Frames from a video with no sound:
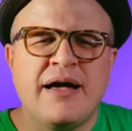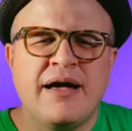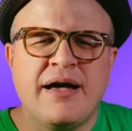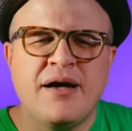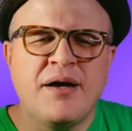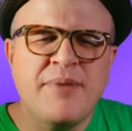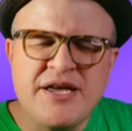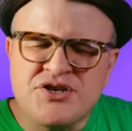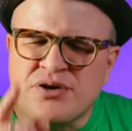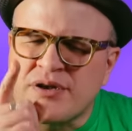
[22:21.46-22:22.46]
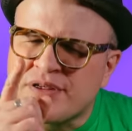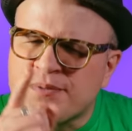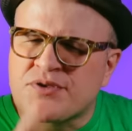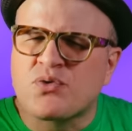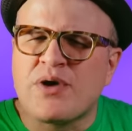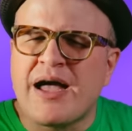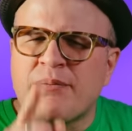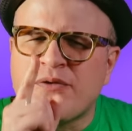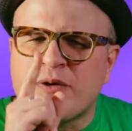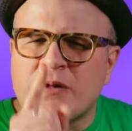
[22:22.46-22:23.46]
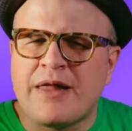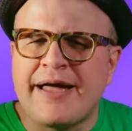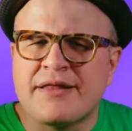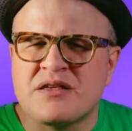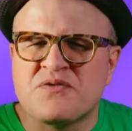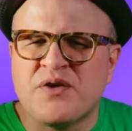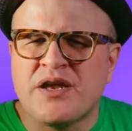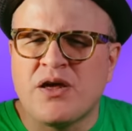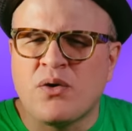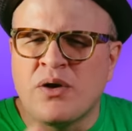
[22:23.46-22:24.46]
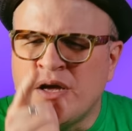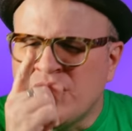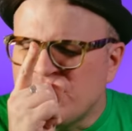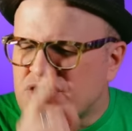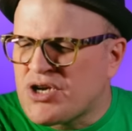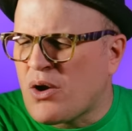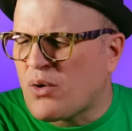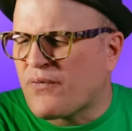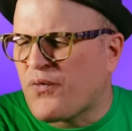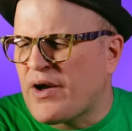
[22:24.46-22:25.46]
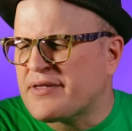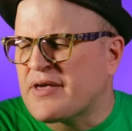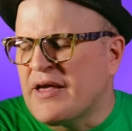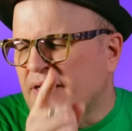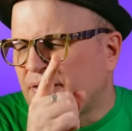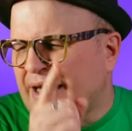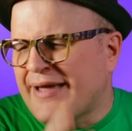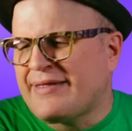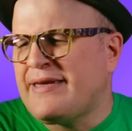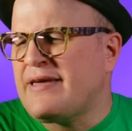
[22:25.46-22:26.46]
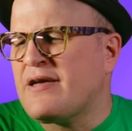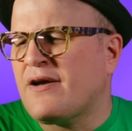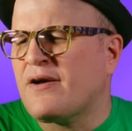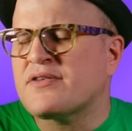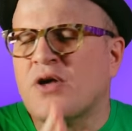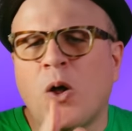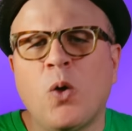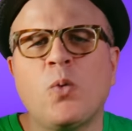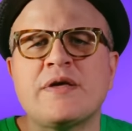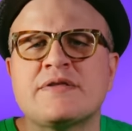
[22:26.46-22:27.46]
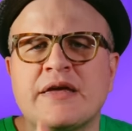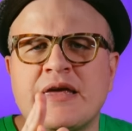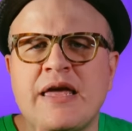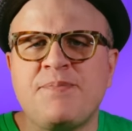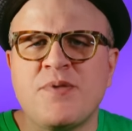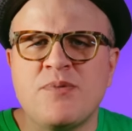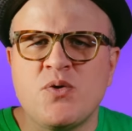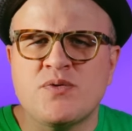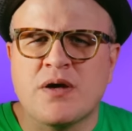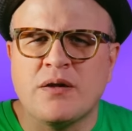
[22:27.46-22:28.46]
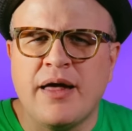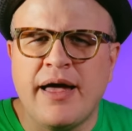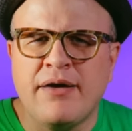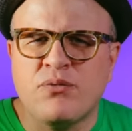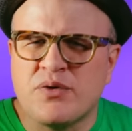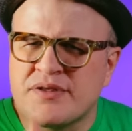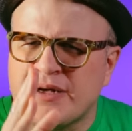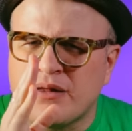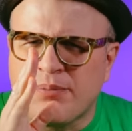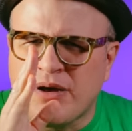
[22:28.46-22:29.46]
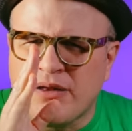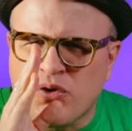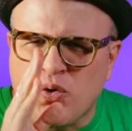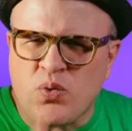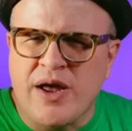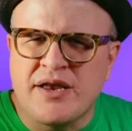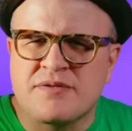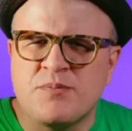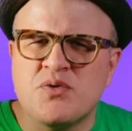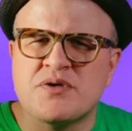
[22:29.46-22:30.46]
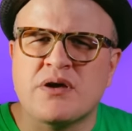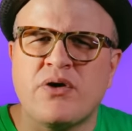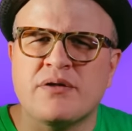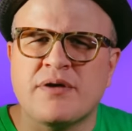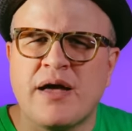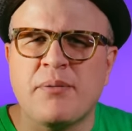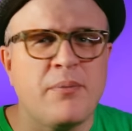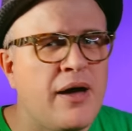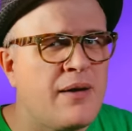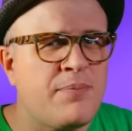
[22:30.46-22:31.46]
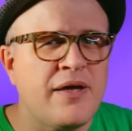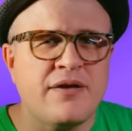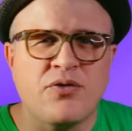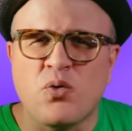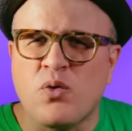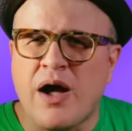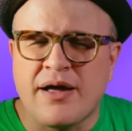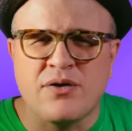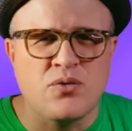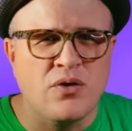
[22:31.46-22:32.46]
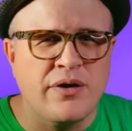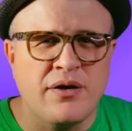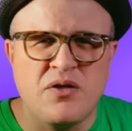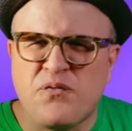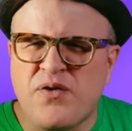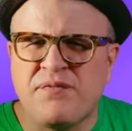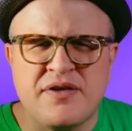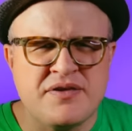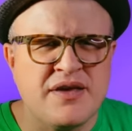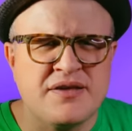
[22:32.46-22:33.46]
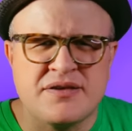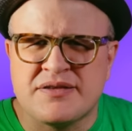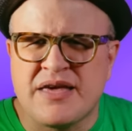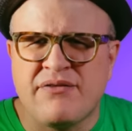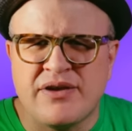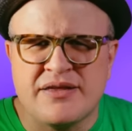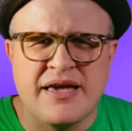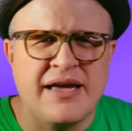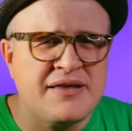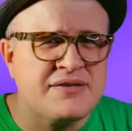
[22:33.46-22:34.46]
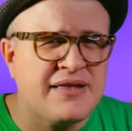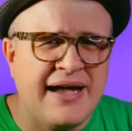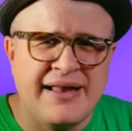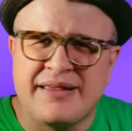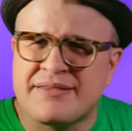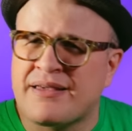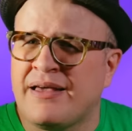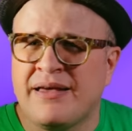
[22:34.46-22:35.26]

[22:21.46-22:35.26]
Uh, and make sure to subscribe if you like this video. Share with friends. The idea here is always to keep the music alive. We're celebrating the greatest music of all time, in my opinion, the rock and roll era. The fifties, sixties, seventies, eighties, nineties.